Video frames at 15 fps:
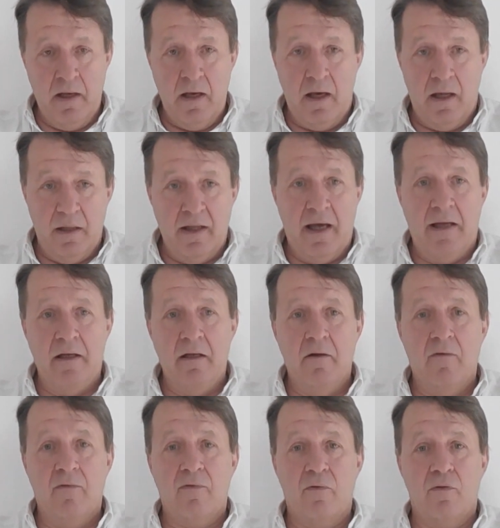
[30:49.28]
And then,
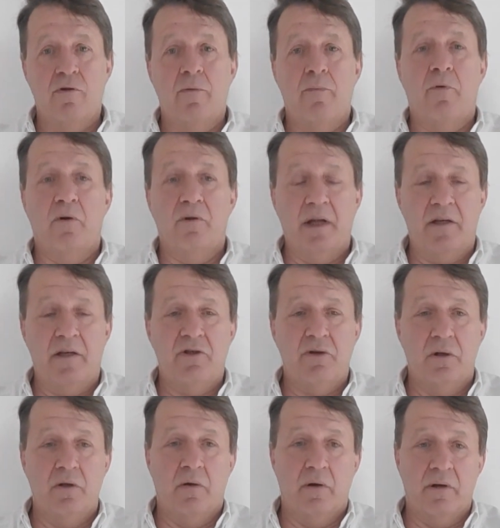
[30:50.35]
of course, the
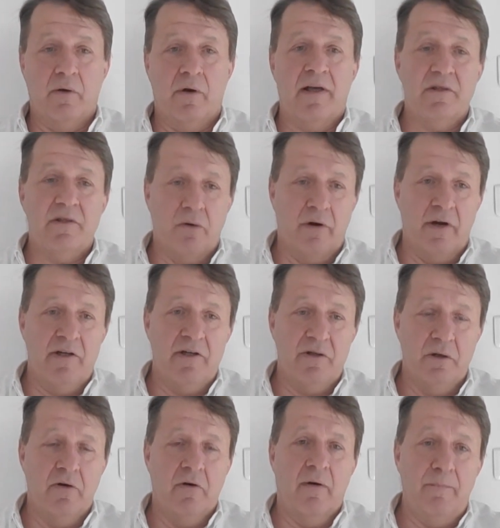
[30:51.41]
protection or the
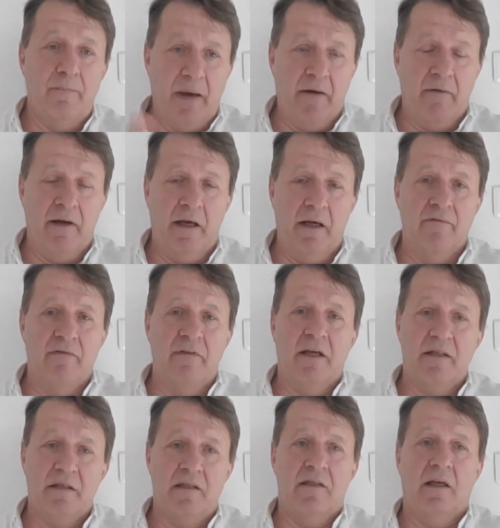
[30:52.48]
restoration, the repairing of the
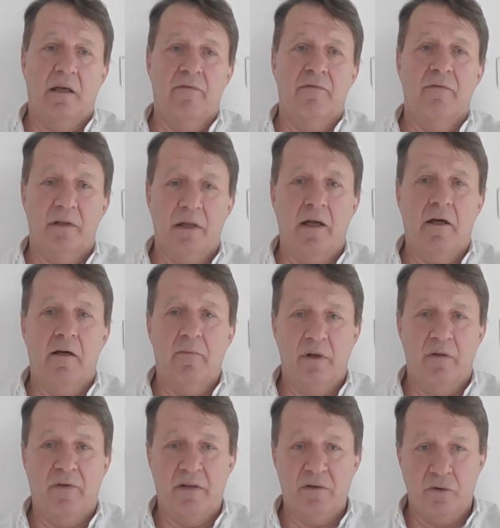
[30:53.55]
existing telecom
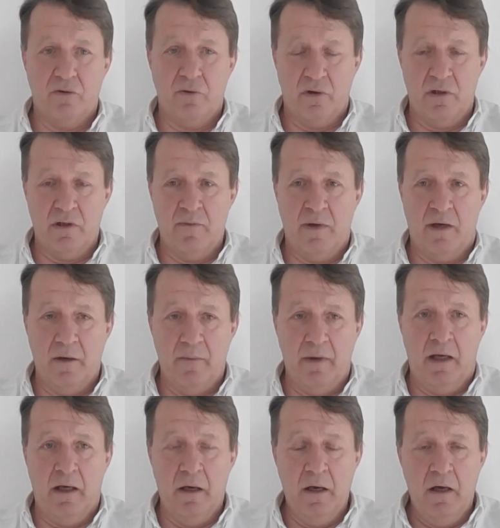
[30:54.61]
infrastructure is
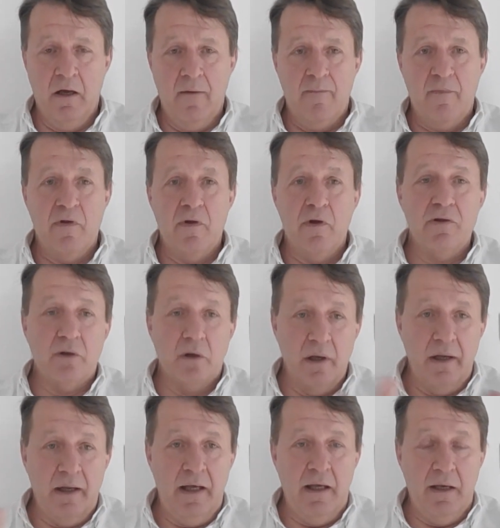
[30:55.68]
becoming not
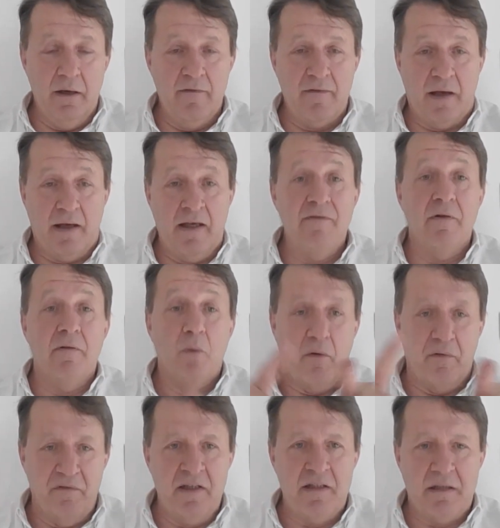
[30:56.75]
only even
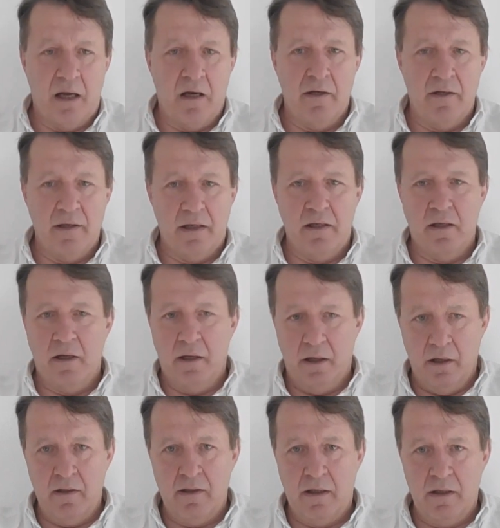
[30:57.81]
more vital
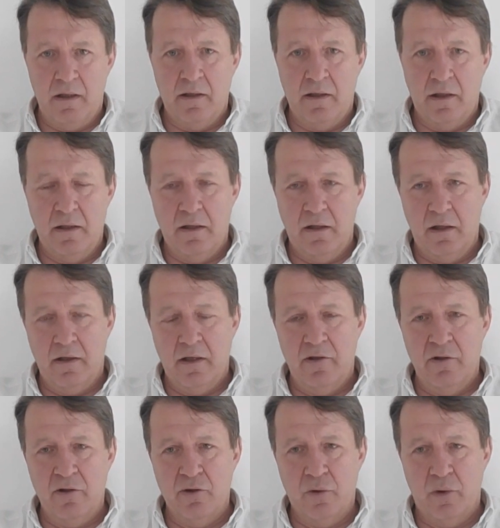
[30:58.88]
than
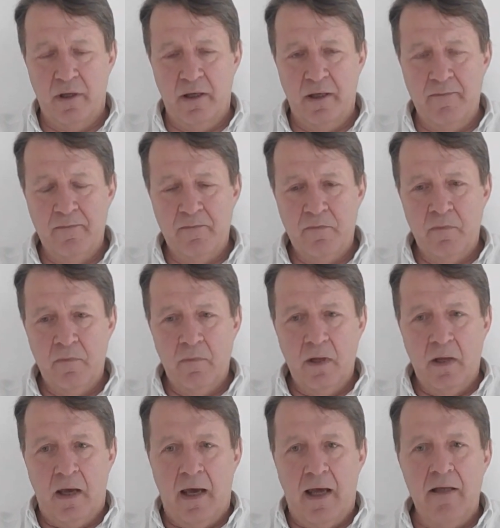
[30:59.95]
usually.
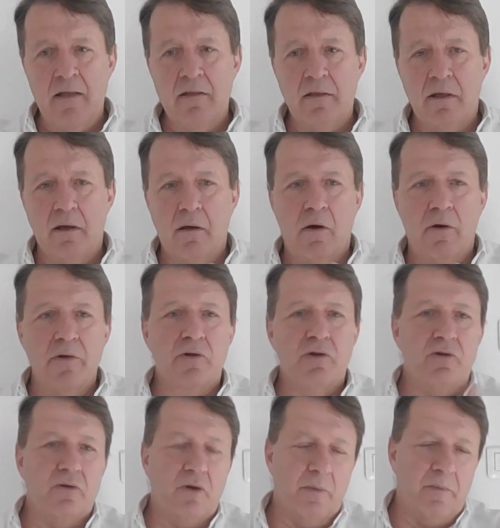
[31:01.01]
And
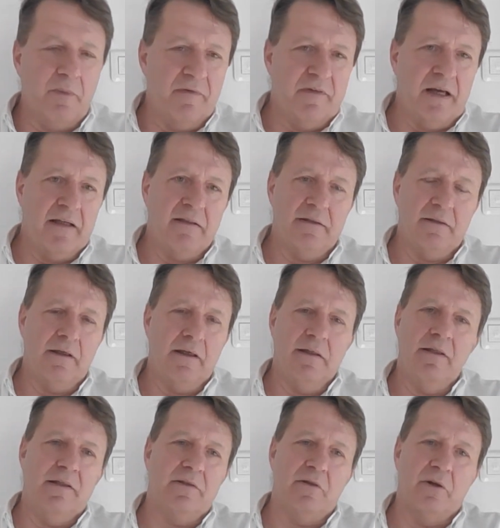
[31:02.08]
on top of that,
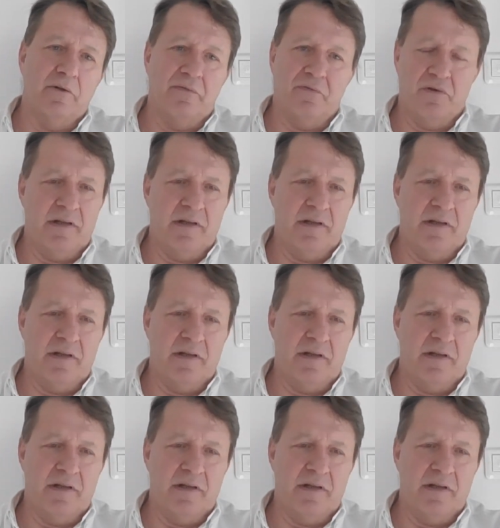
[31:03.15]
and it's not the first